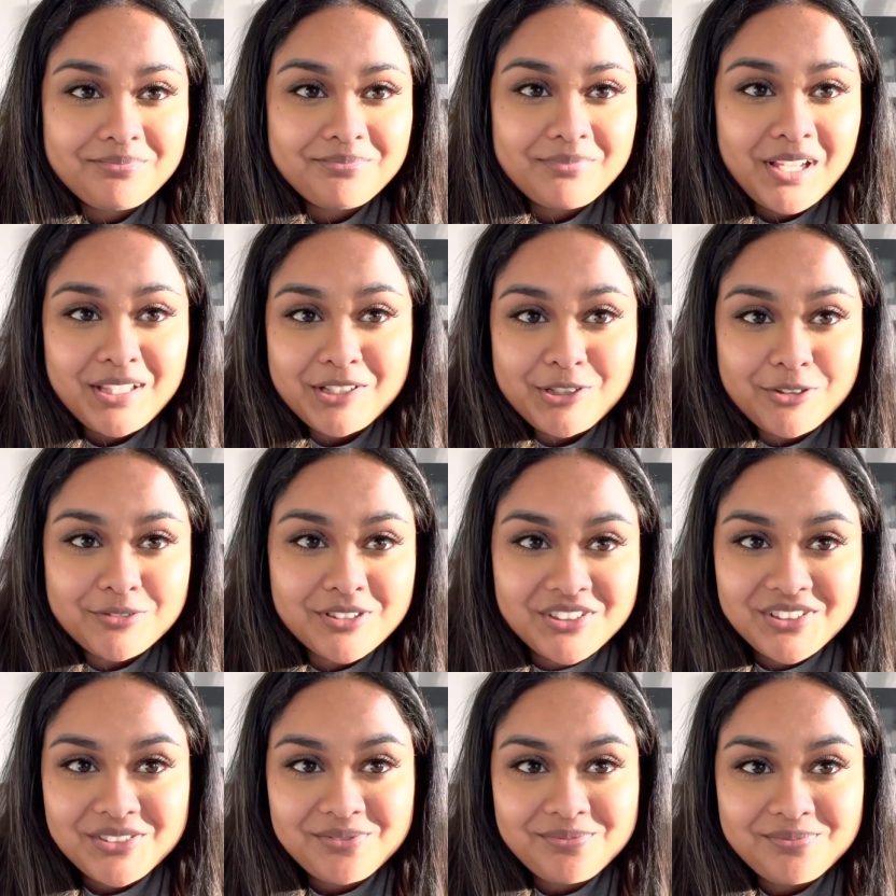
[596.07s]
like
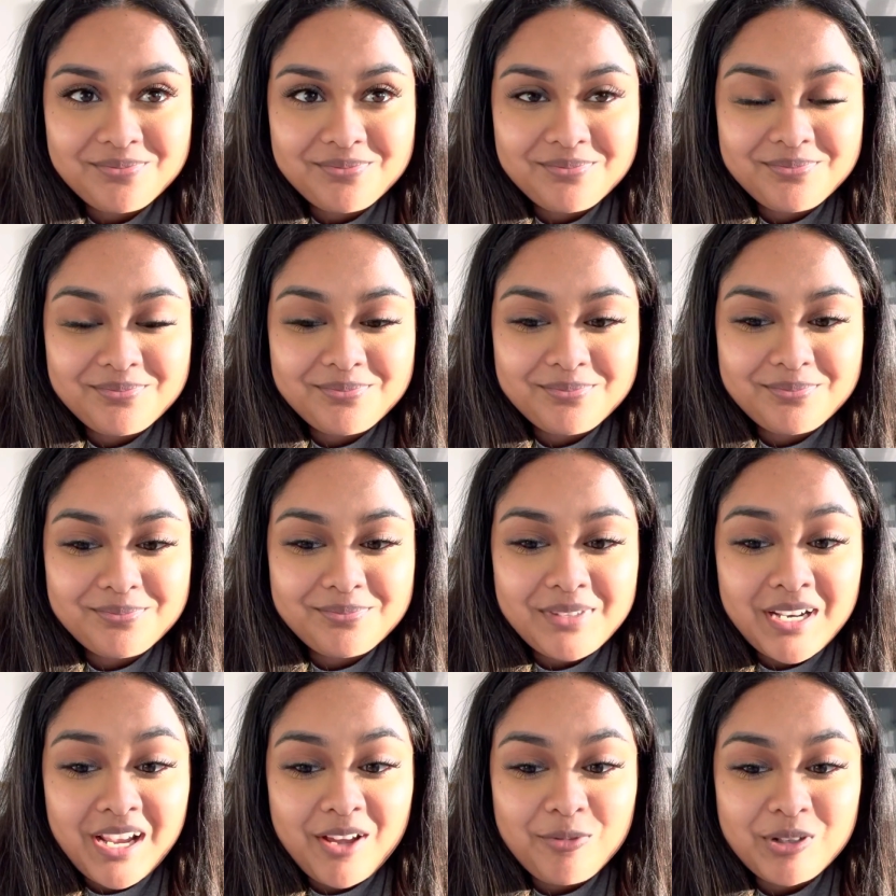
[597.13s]
Culvers,
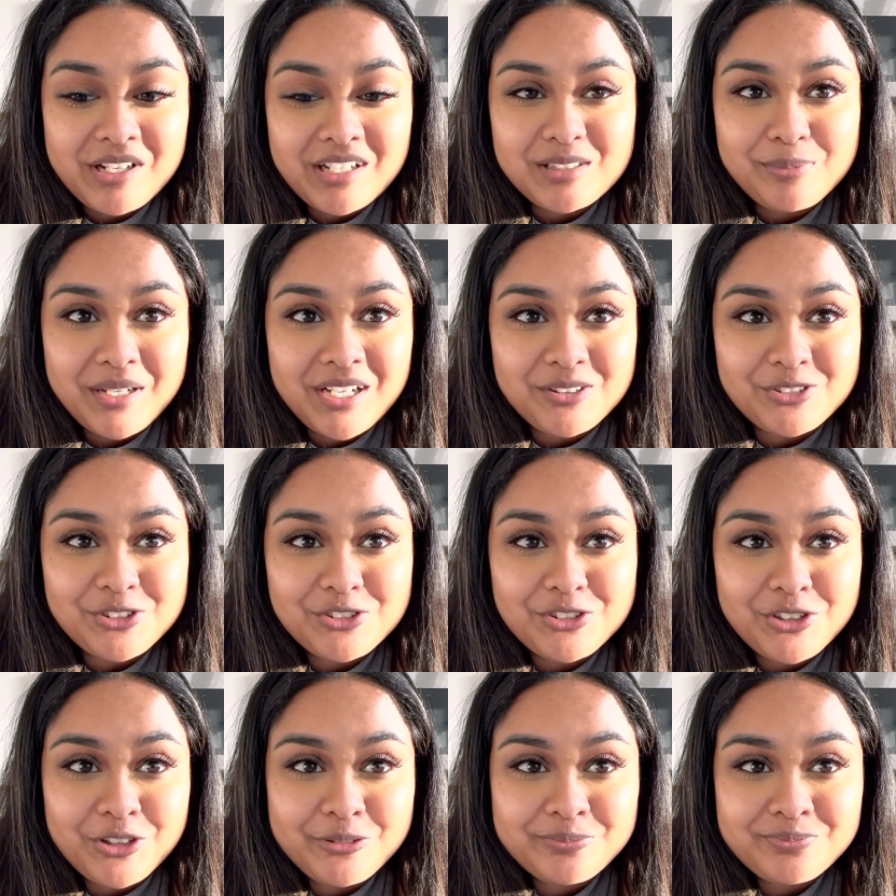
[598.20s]
and I have one next to my house,
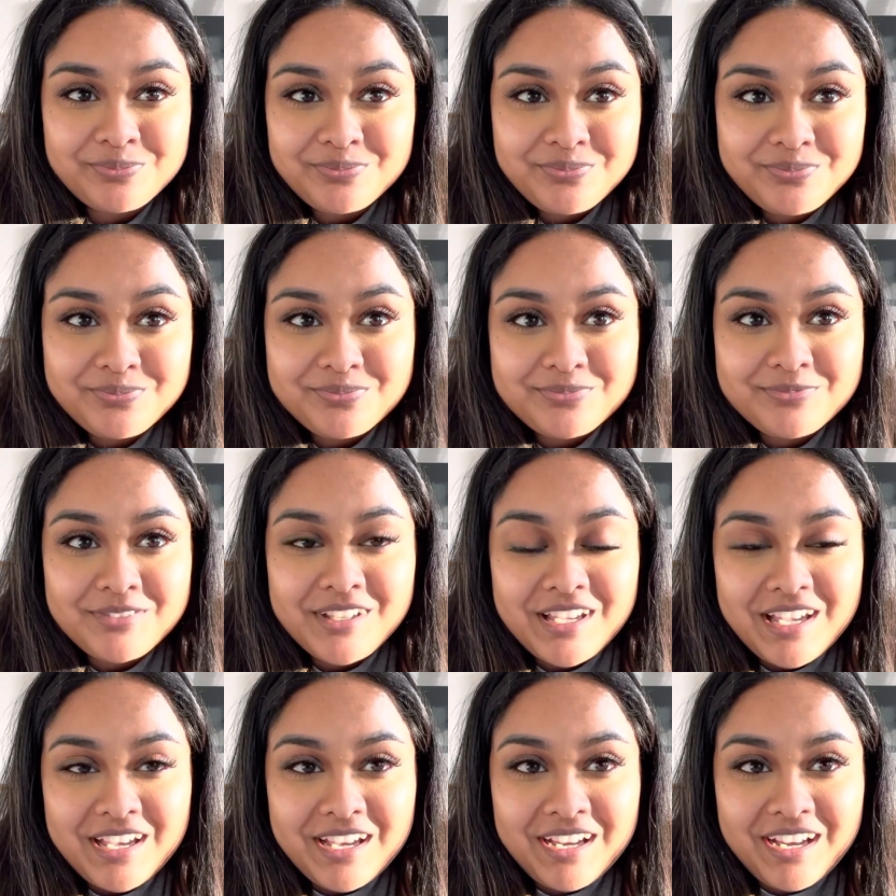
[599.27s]
so
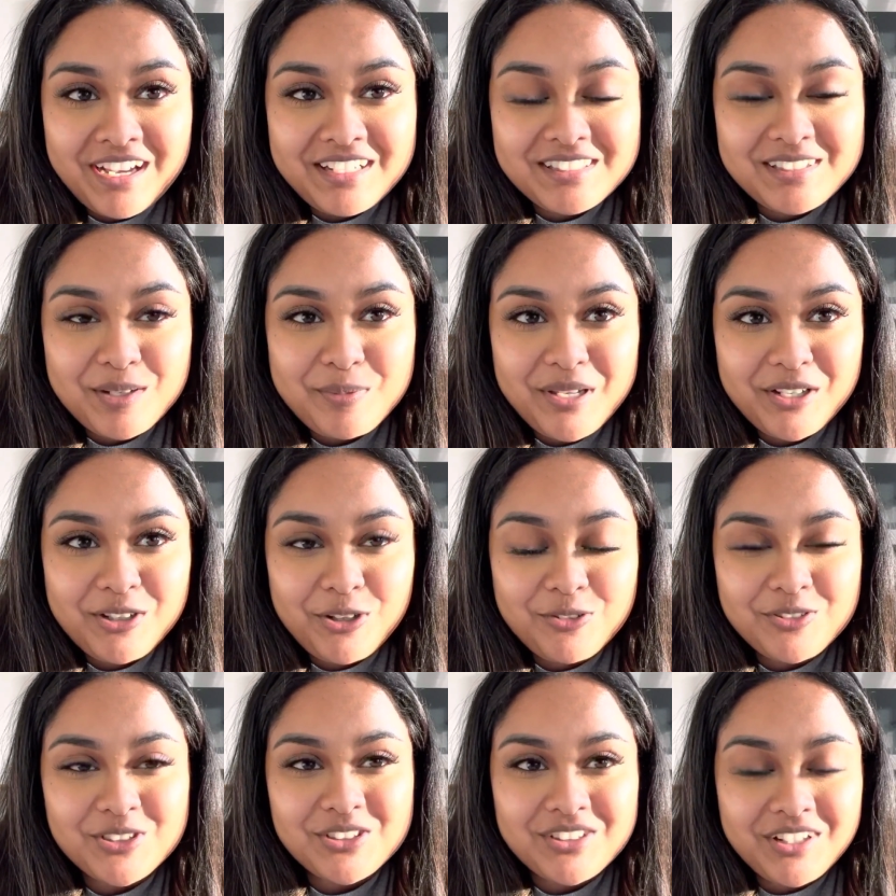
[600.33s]
I guess I'll be at
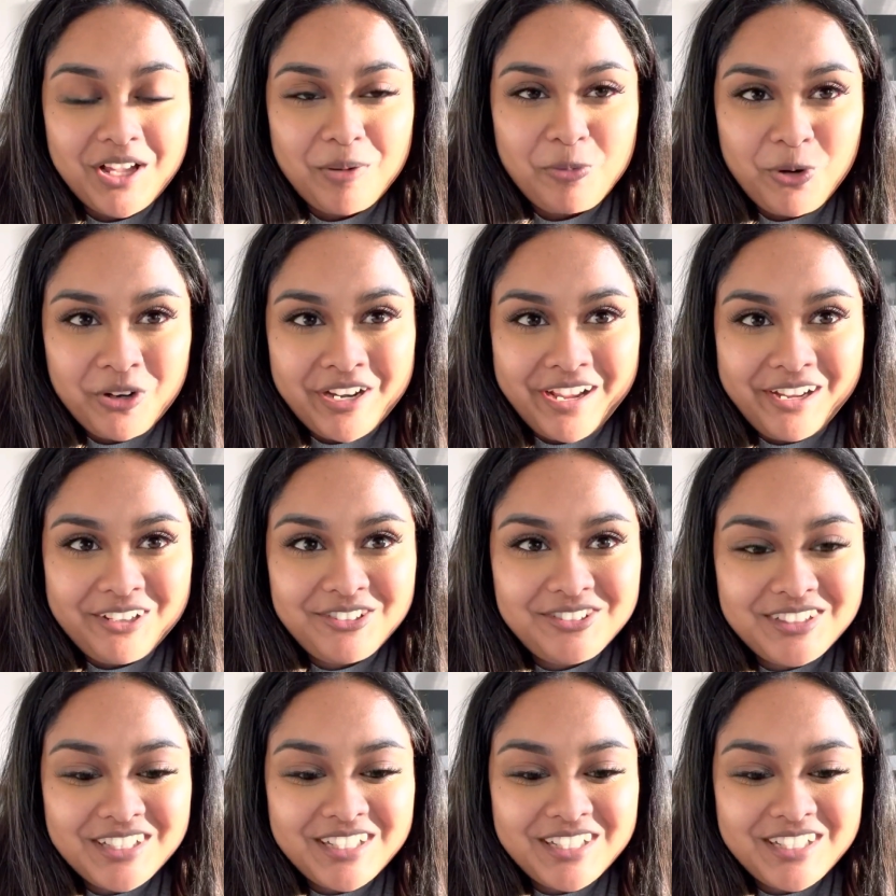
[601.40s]
Culvers a lot more now.